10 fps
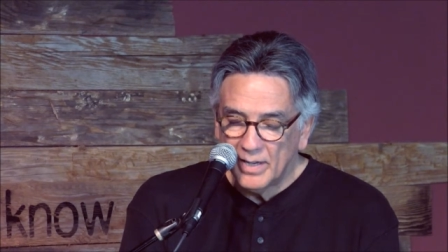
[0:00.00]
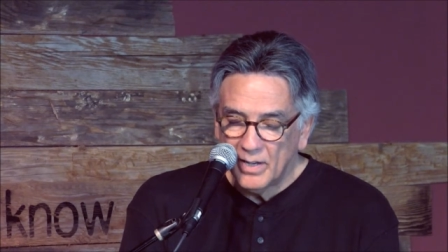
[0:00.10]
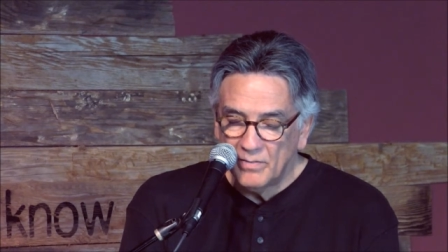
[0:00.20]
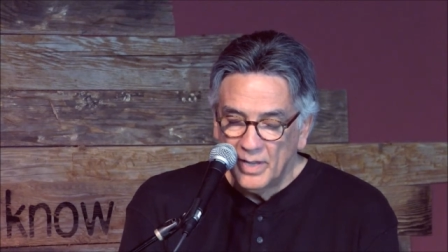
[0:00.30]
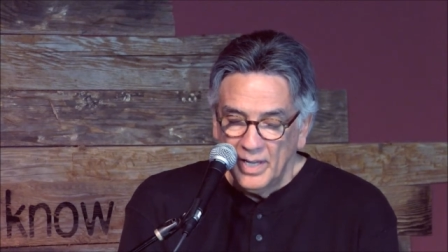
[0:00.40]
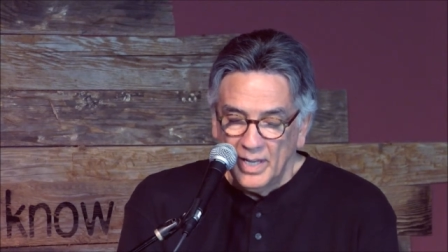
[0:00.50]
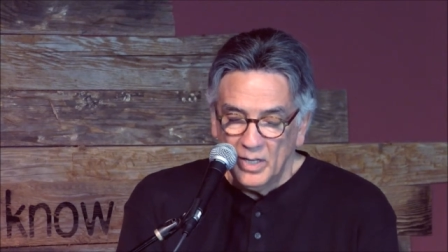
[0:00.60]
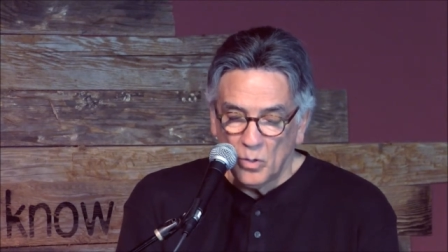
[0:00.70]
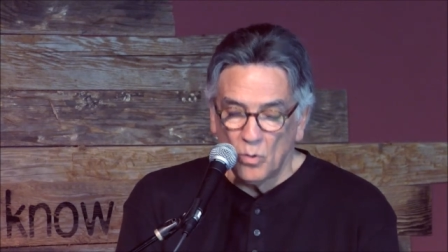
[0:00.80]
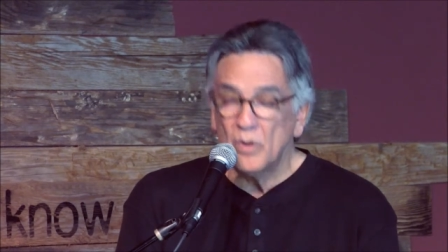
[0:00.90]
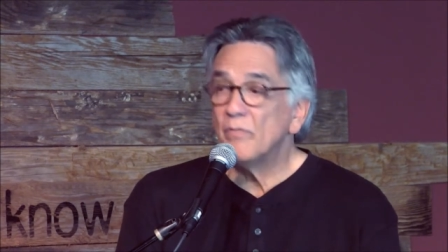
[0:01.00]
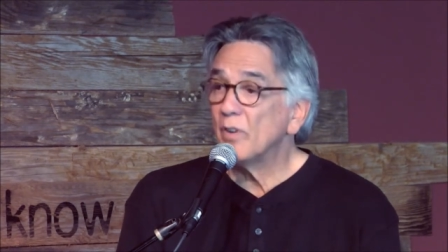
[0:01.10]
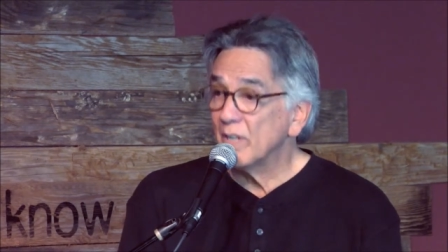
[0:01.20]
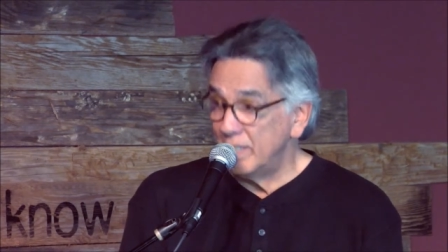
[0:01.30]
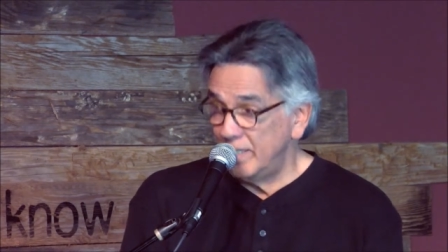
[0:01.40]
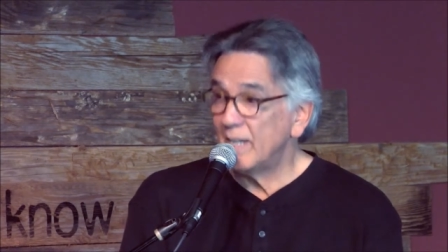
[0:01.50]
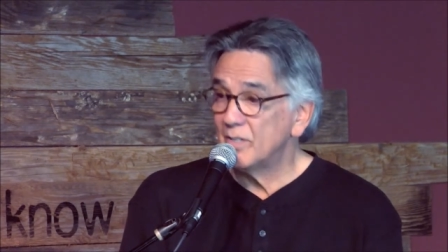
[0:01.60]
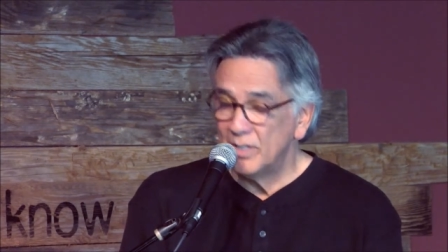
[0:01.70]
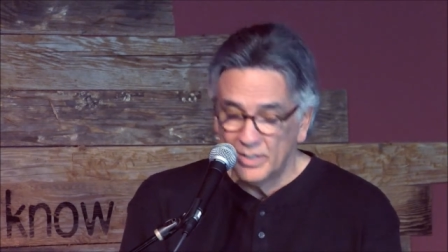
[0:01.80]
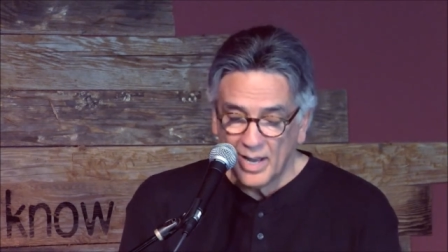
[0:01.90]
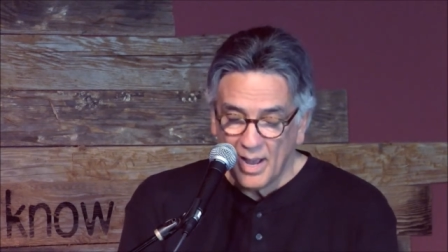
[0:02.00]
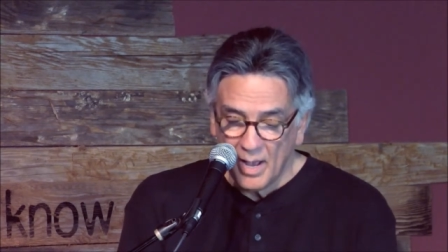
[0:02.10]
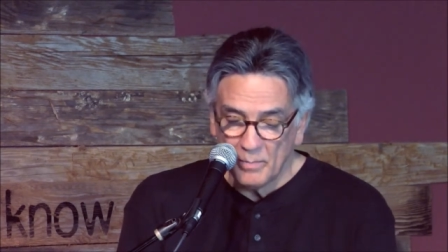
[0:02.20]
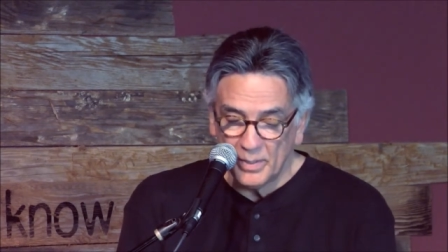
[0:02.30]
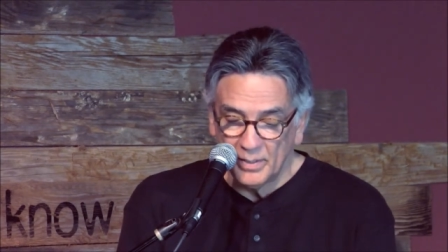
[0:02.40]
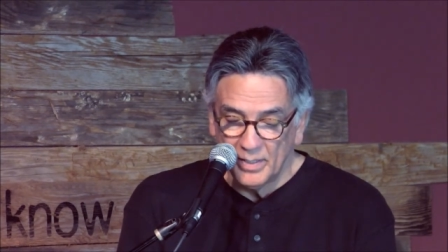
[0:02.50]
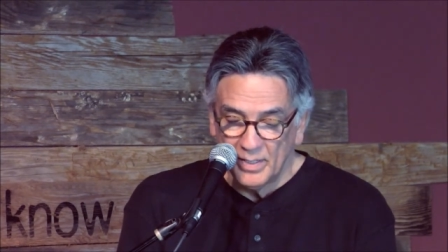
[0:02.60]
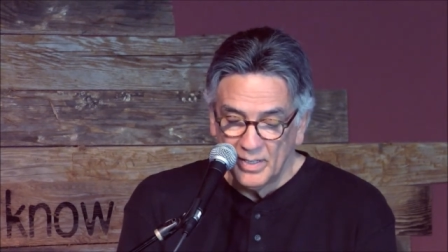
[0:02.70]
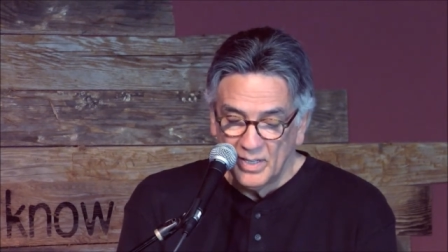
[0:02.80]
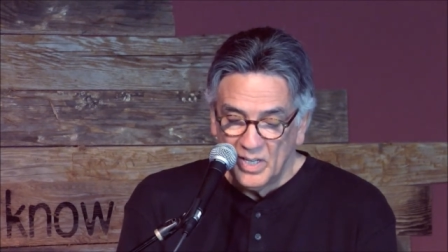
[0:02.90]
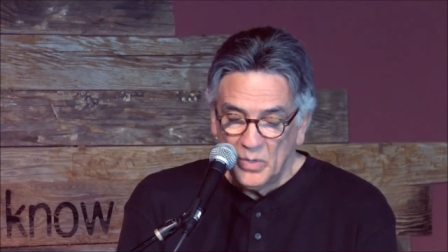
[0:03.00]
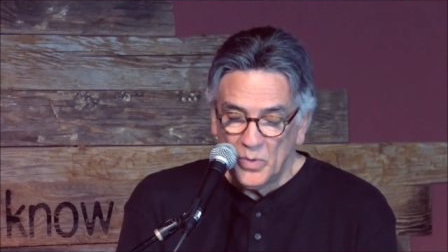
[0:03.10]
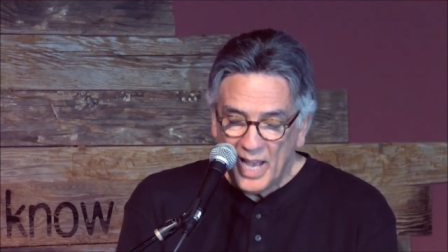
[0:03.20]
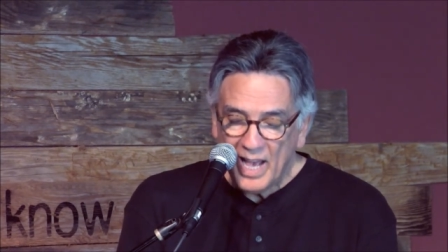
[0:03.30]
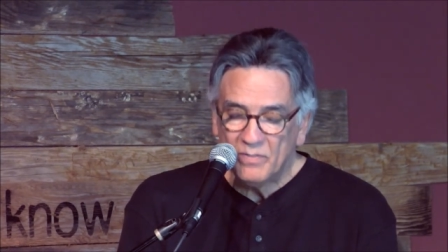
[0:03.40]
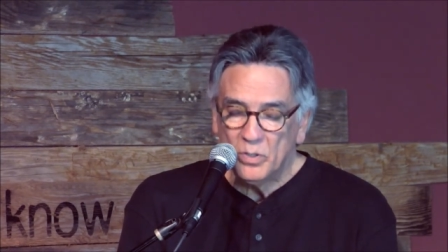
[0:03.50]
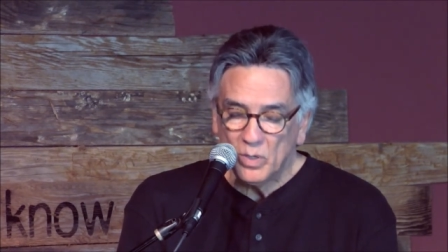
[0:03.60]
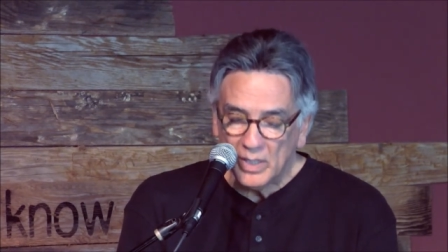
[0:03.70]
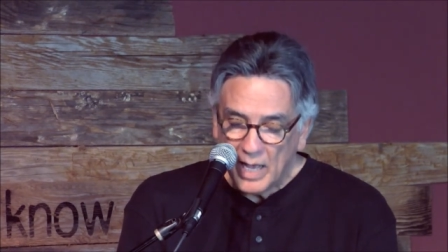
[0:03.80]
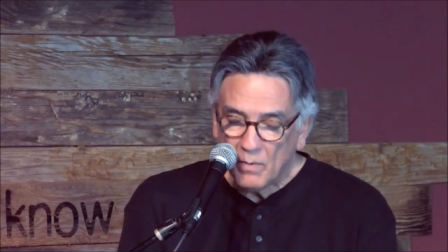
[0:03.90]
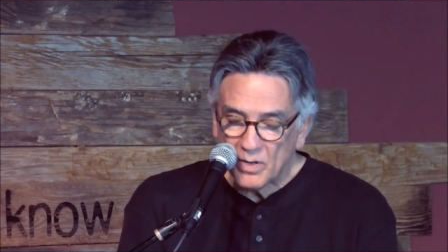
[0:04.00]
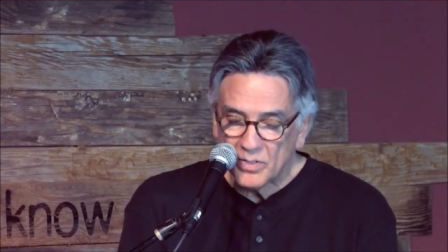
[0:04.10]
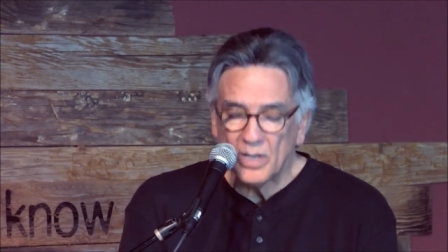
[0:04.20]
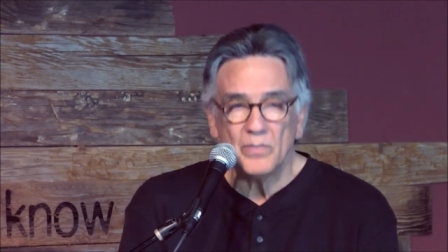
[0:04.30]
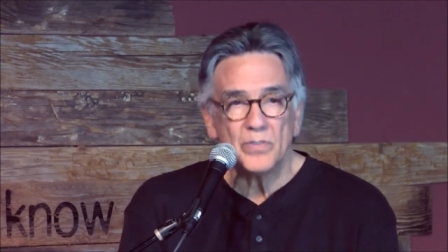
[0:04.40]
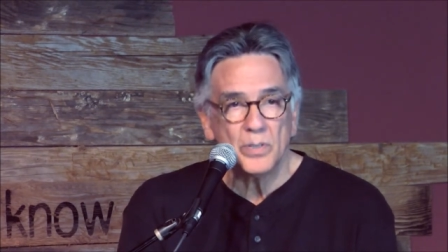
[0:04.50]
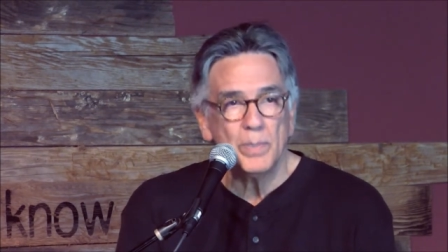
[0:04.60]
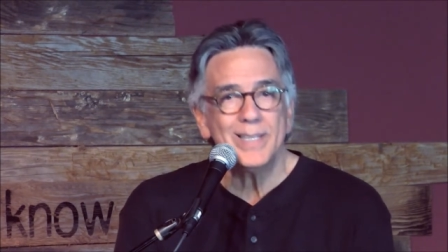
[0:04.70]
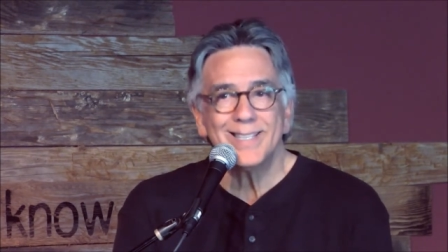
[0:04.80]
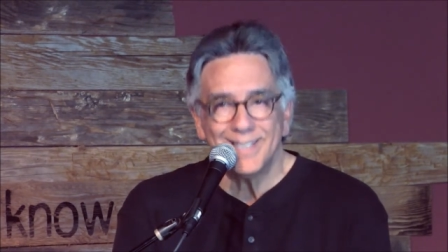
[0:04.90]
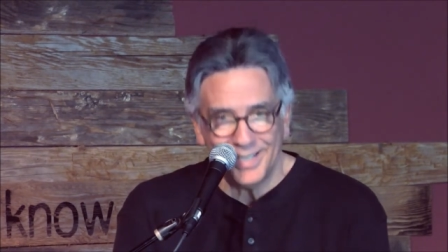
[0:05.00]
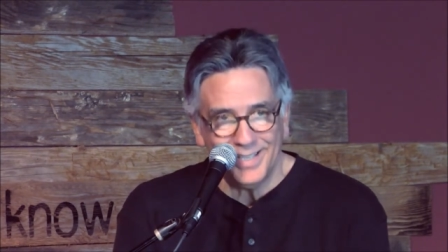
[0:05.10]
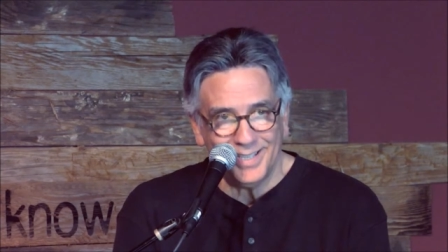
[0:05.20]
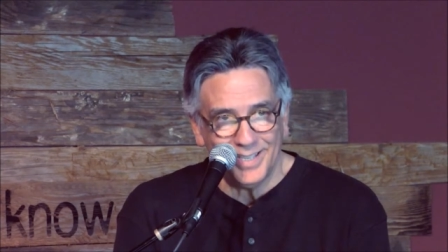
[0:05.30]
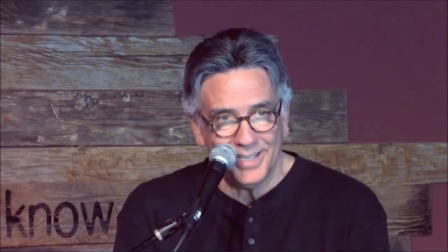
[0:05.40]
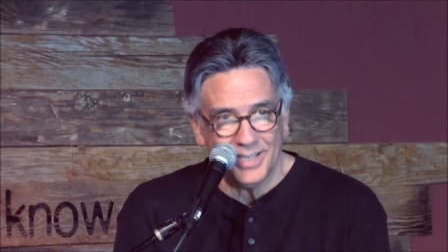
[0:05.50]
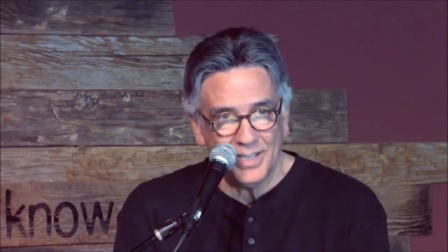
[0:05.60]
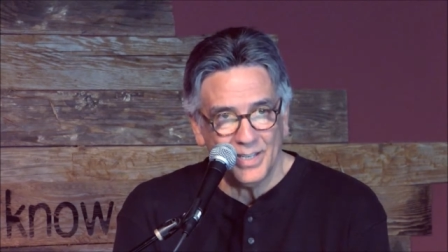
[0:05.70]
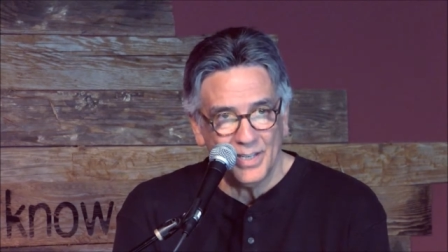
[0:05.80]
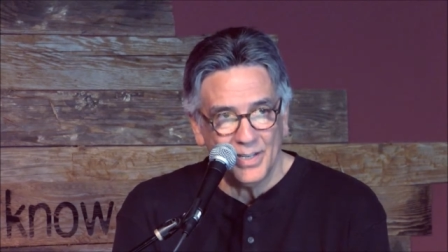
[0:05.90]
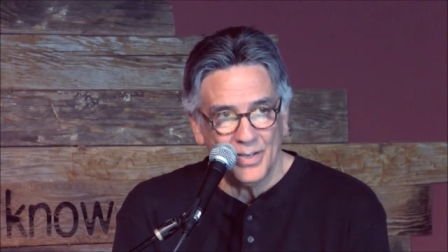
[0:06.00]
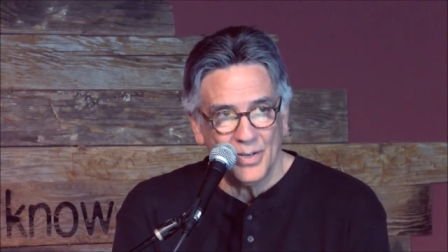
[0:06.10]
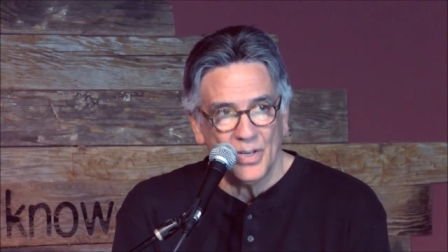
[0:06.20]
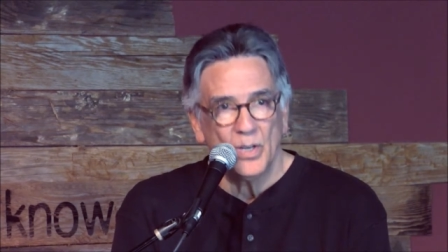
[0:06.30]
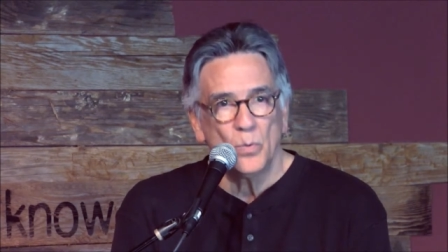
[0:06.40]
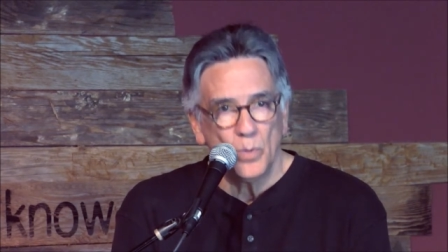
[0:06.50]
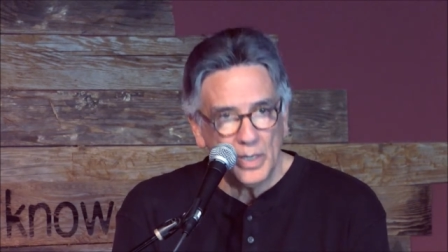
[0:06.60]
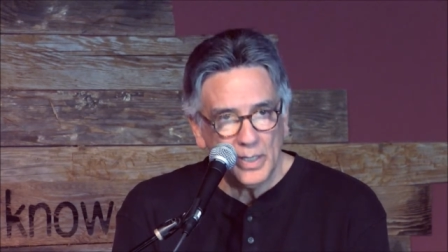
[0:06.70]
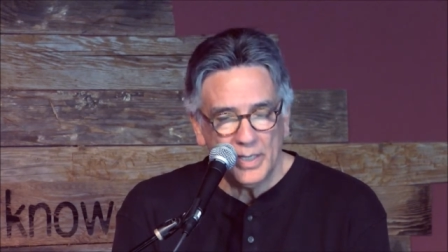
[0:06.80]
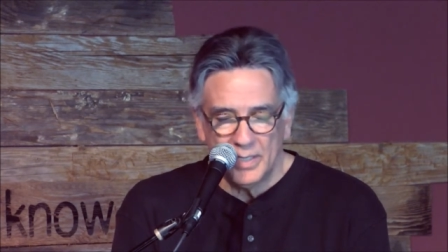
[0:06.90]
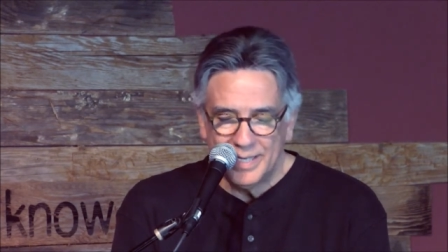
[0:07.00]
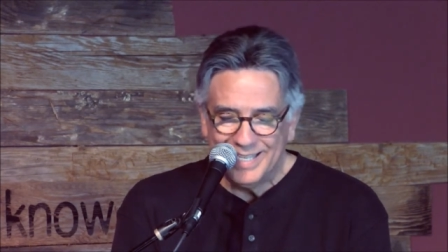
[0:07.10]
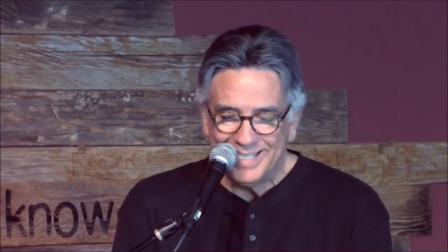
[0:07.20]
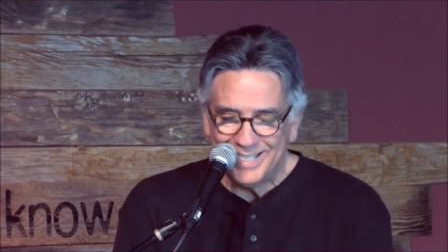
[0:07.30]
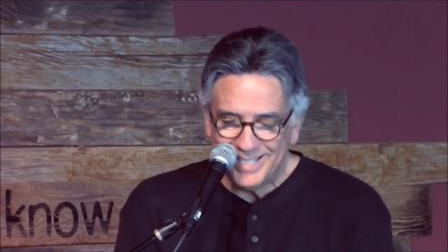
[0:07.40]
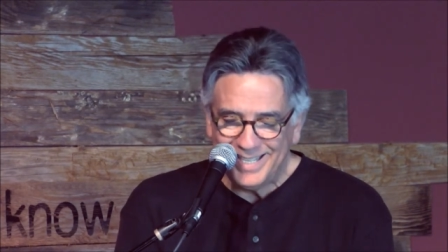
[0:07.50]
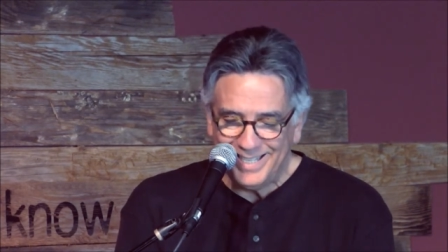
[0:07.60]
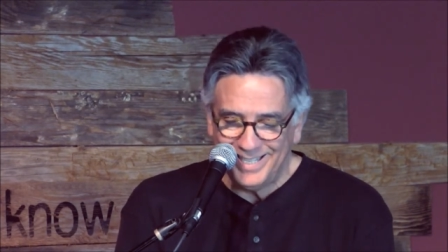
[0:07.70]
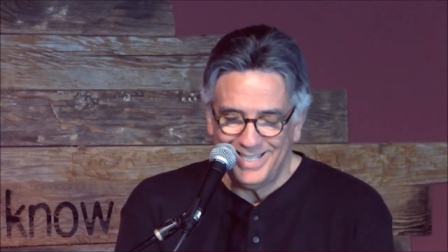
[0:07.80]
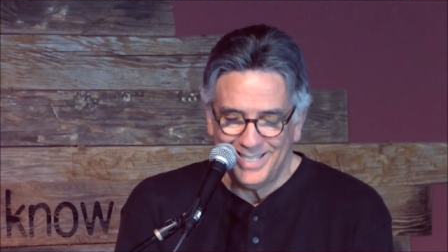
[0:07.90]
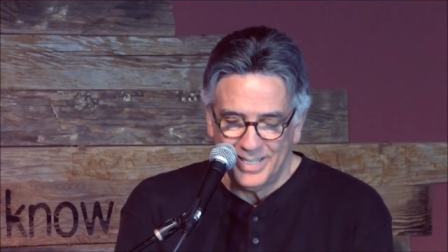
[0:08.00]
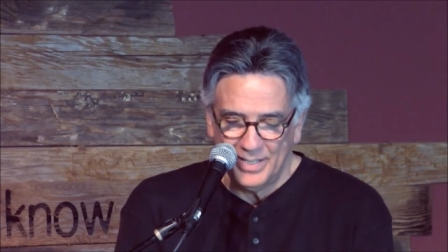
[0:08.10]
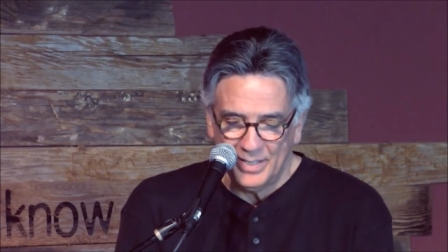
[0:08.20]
of, in order for connection to happen, we have to allow ourselves to be seen, really seen.